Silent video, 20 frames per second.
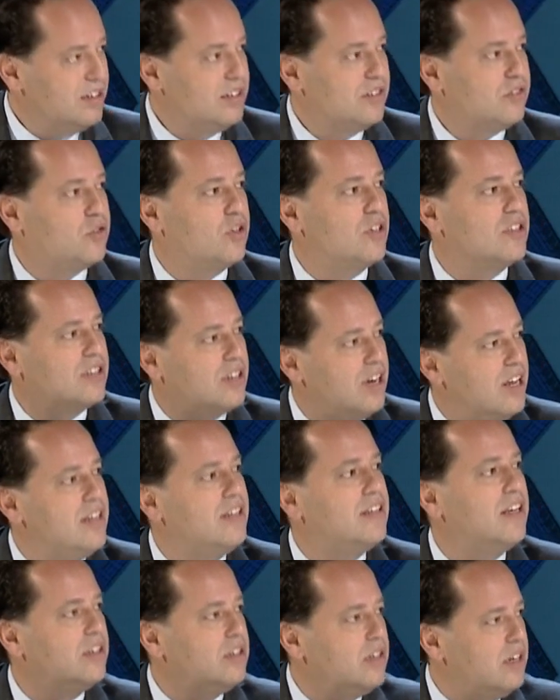
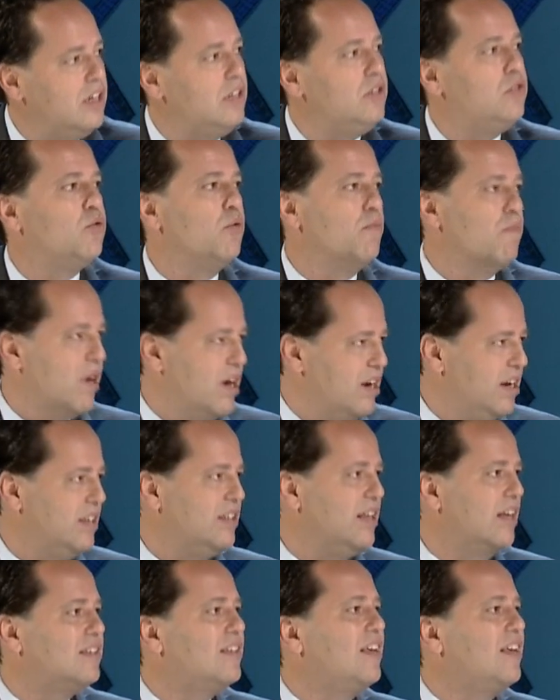translated into money that